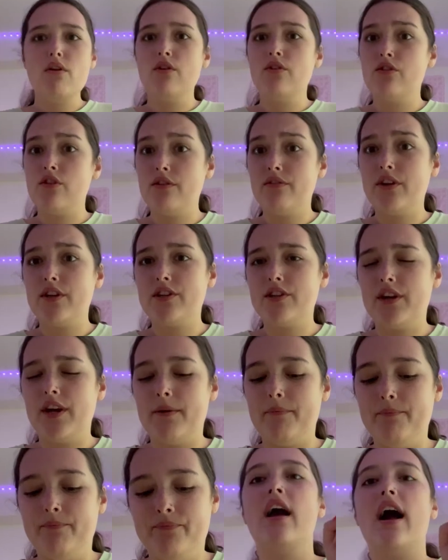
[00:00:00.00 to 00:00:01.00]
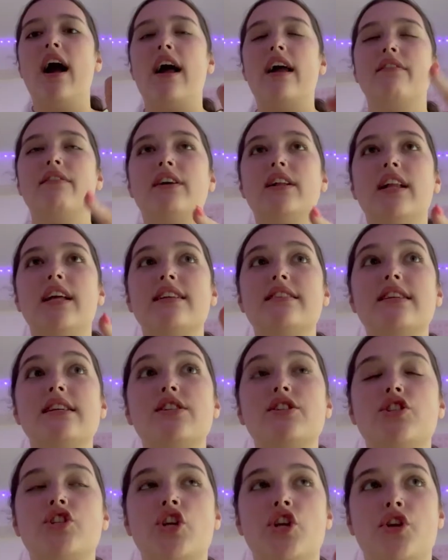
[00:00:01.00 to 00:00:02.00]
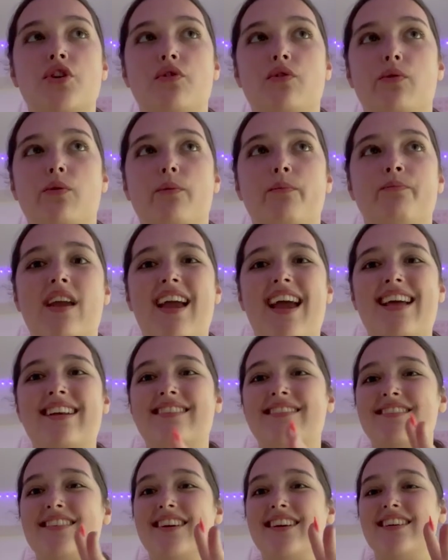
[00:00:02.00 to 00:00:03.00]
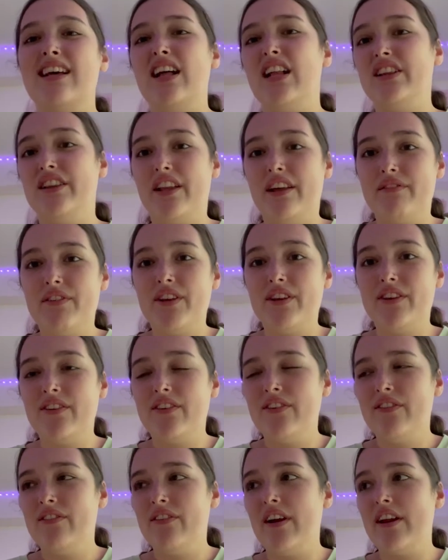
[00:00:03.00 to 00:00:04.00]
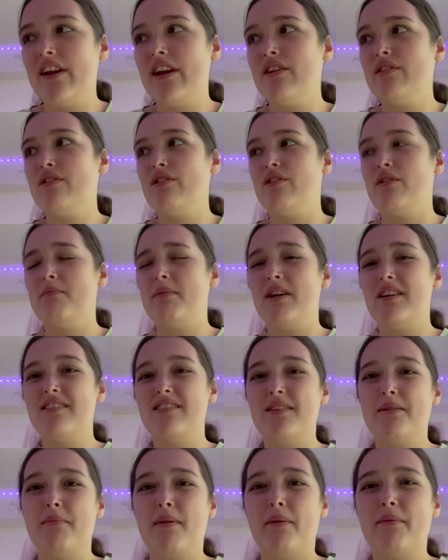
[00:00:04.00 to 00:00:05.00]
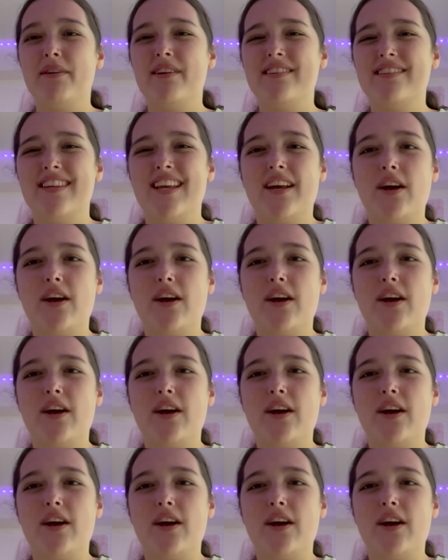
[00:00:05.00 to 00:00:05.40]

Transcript: So far so good. I have a class at 2 and it's like 11 right now so I'm honestly probably gonna take